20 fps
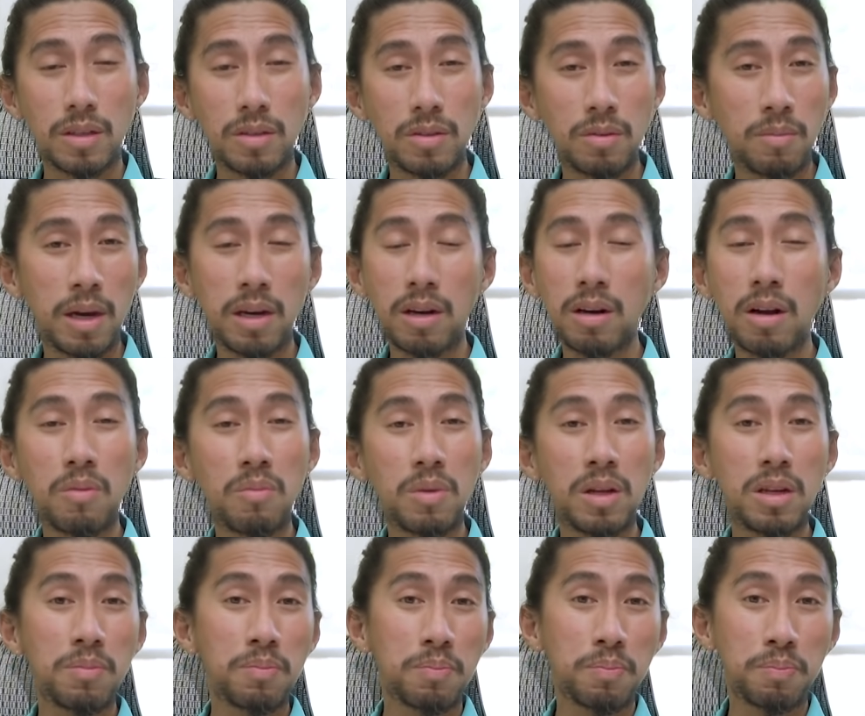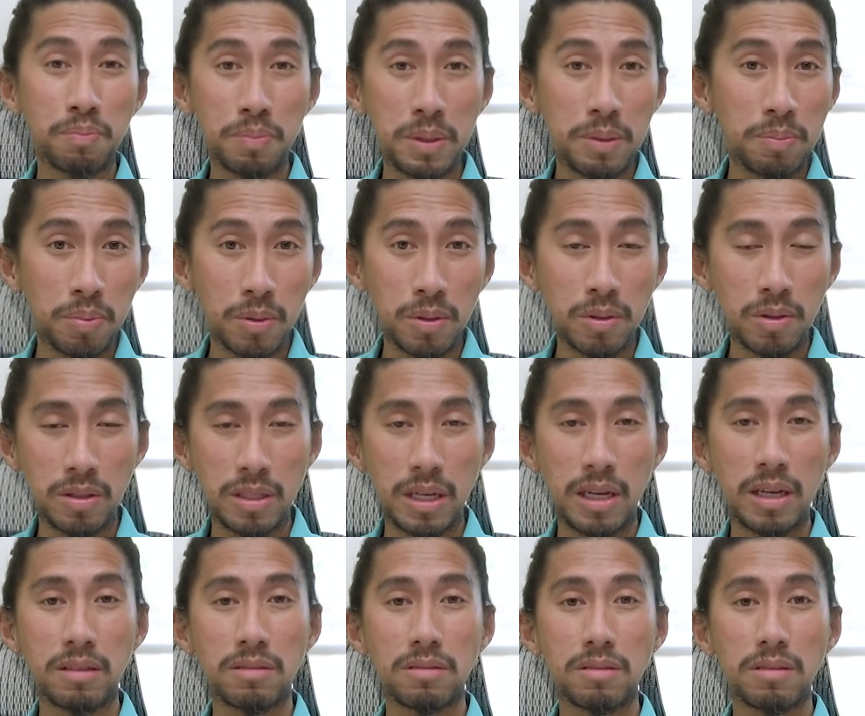No matter how many people you
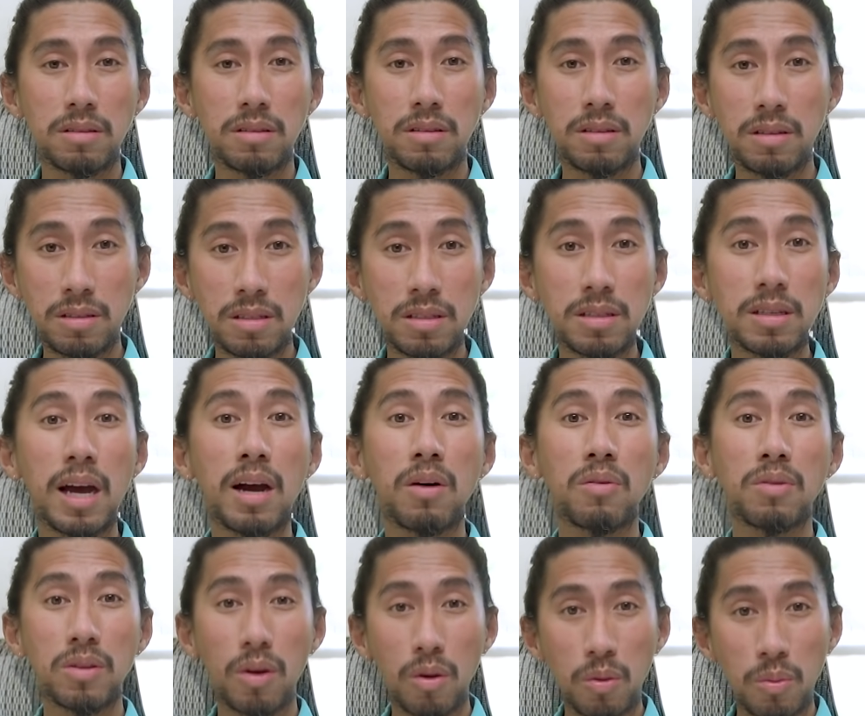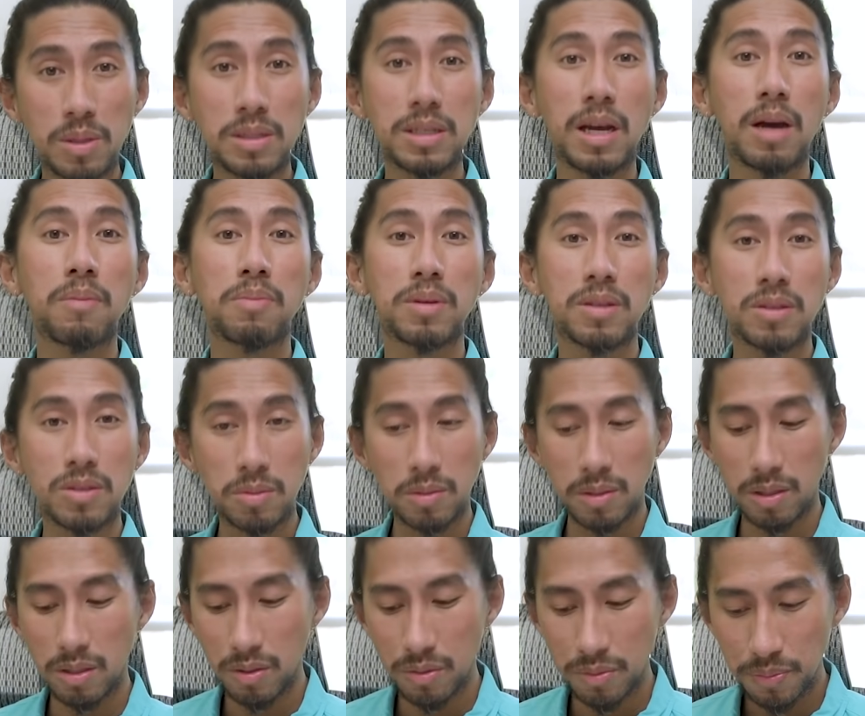date, this is how it always happens
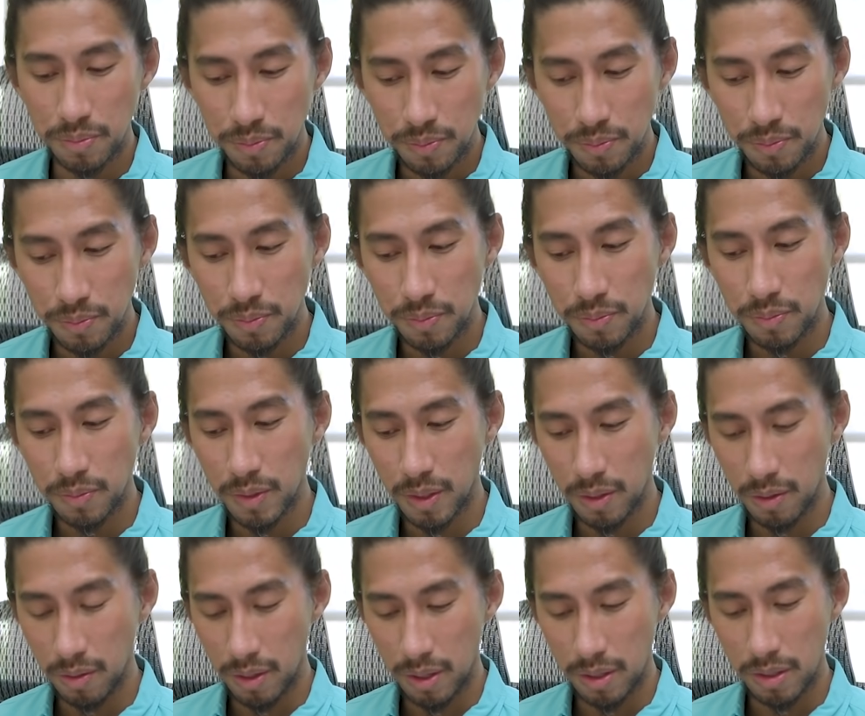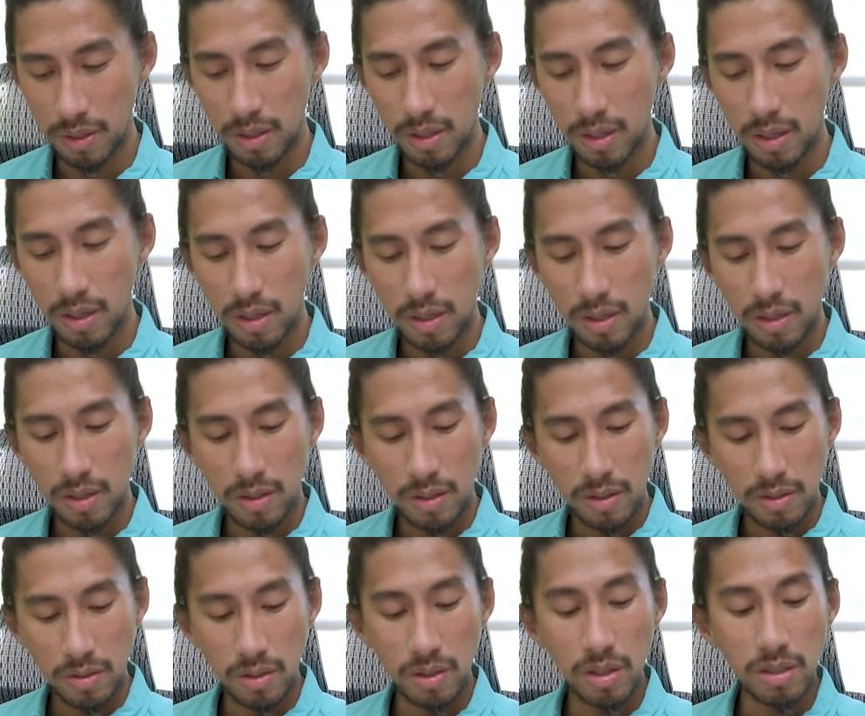with you. Okay.
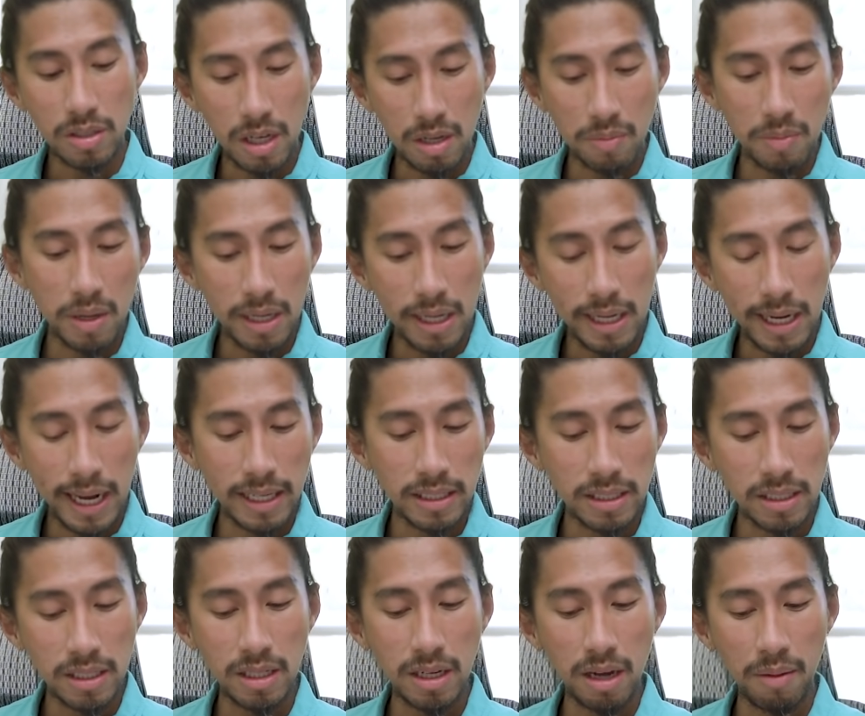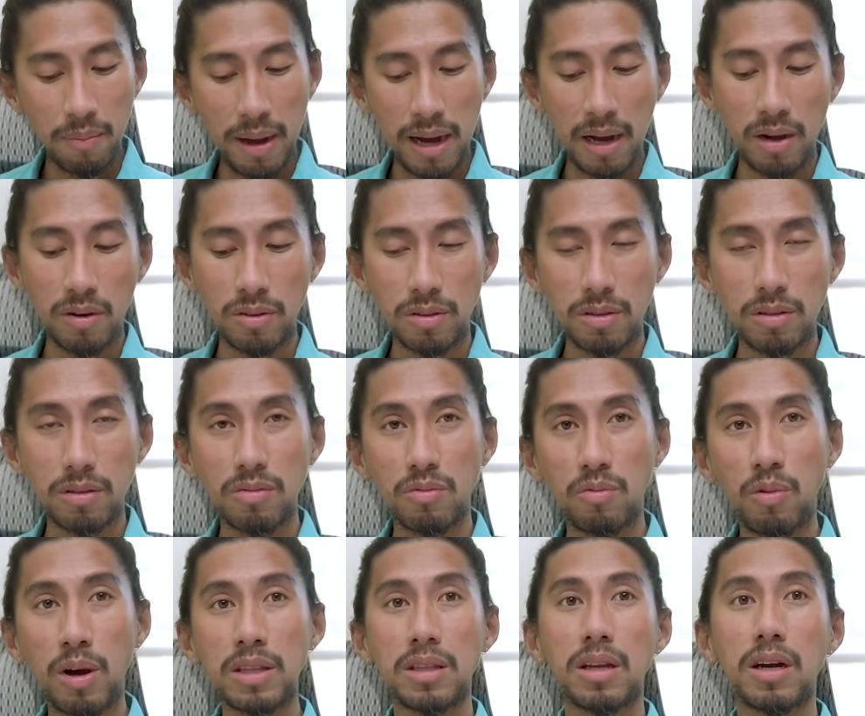So there's gonna be an enlightening about
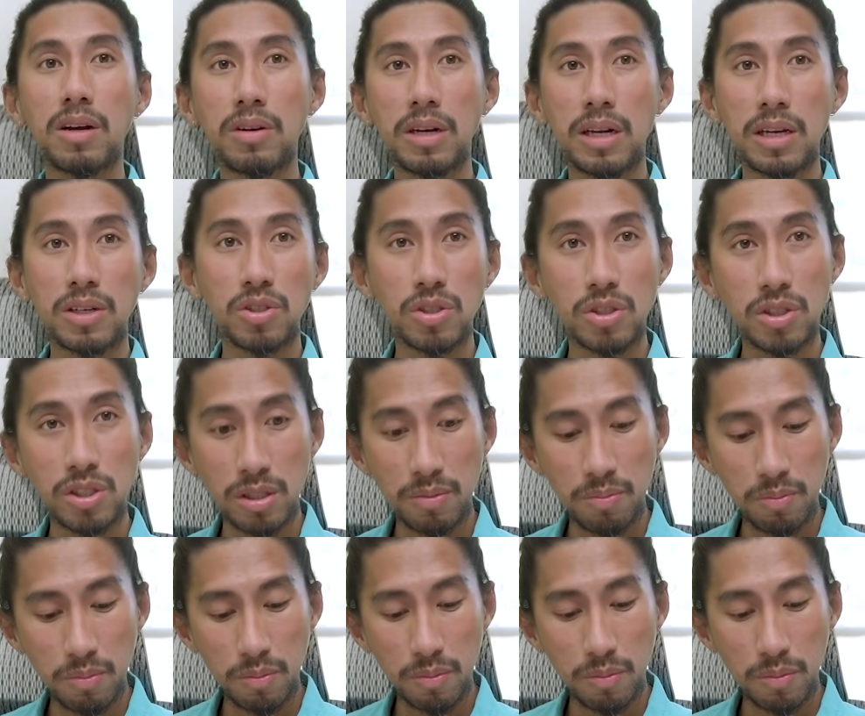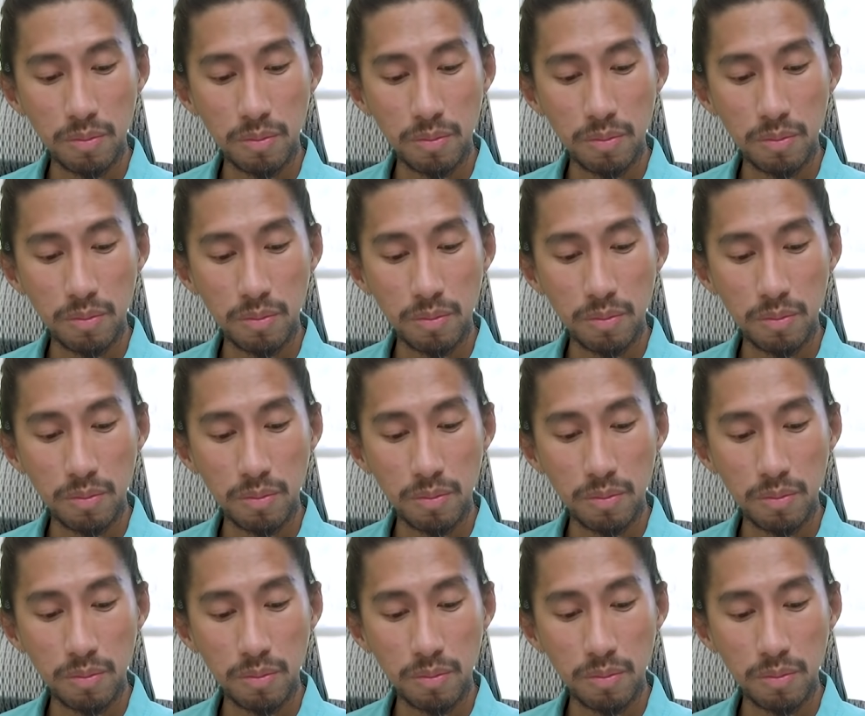what a relationship